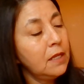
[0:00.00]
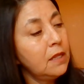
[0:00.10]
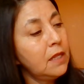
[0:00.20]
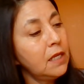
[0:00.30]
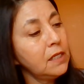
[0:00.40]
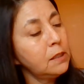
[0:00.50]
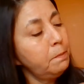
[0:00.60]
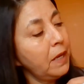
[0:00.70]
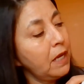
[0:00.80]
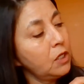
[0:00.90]

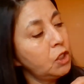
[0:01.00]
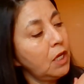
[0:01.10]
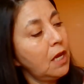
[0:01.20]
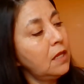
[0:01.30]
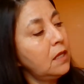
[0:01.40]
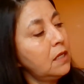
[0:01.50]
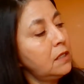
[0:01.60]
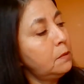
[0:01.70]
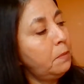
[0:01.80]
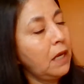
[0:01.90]
this page and
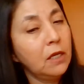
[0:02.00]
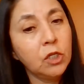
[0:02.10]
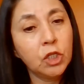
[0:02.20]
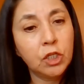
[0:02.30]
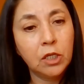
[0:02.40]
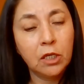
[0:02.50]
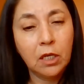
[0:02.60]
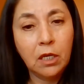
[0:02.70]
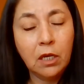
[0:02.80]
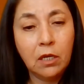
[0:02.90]
this page
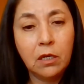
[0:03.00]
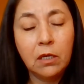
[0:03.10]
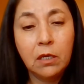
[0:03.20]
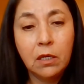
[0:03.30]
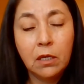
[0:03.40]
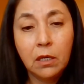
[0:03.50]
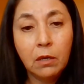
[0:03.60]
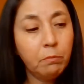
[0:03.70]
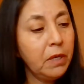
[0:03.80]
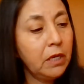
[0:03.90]
here
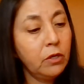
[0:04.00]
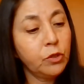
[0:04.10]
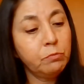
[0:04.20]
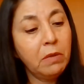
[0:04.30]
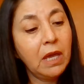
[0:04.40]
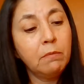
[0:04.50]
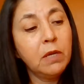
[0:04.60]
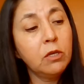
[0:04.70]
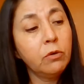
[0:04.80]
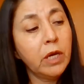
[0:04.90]
because
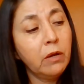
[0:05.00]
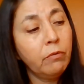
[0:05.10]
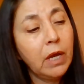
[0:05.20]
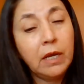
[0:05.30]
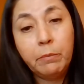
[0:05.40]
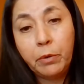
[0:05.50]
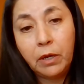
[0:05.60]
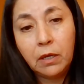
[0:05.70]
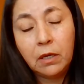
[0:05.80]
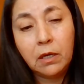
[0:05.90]
maybe you can write a
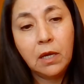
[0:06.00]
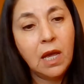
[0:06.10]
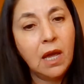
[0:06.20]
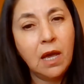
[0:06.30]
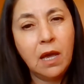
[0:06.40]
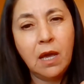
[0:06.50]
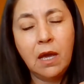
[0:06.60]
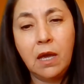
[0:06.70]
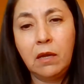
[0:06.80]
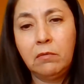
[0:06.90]
prayer
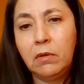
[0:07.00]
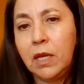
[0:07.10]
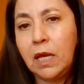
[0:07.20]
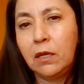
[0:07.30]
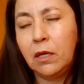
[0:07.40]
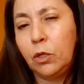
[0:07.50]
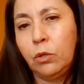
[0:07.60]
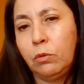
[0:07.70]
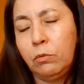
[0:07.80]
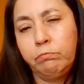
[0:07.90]
and like a
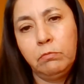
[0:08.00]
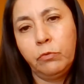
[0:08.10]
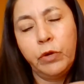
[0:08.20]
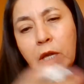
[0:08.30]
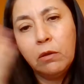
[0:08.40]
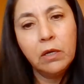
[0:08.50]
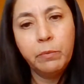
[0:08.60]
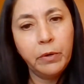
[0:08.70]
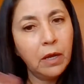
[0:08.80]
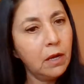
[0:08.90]

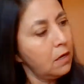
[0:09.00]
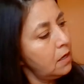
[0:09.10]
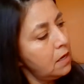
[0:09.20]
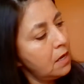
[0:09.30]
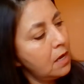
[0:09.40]
regular prayer,